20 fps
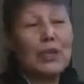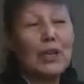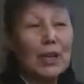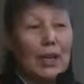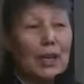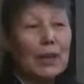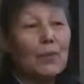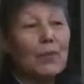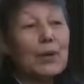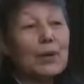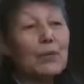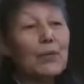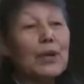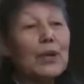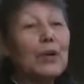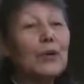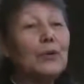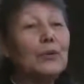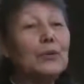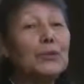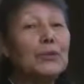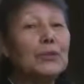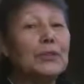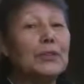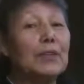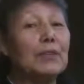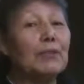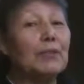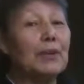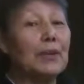today when we go
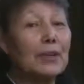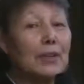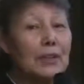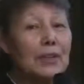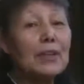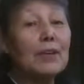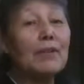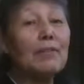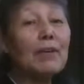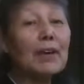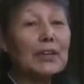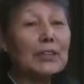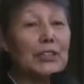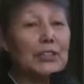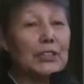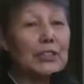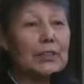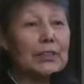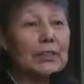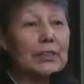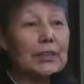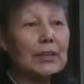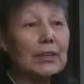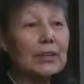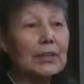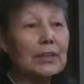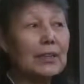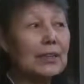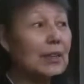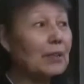to different functions,
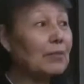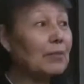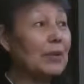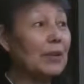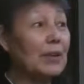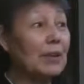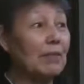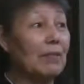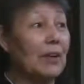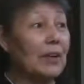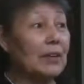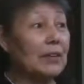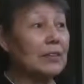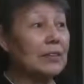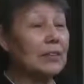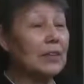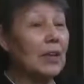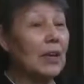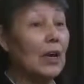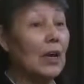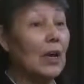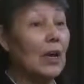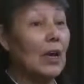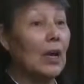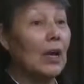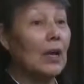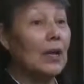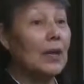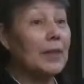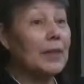different events,
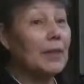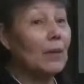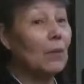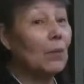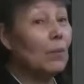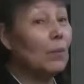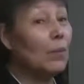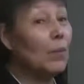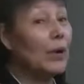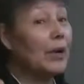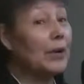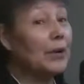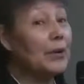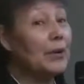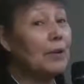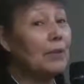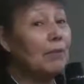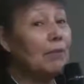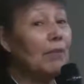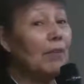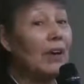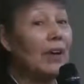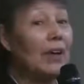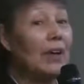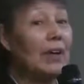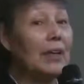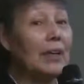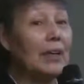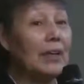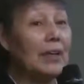so where you
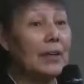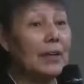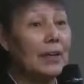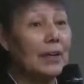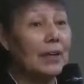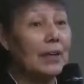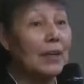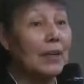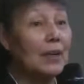find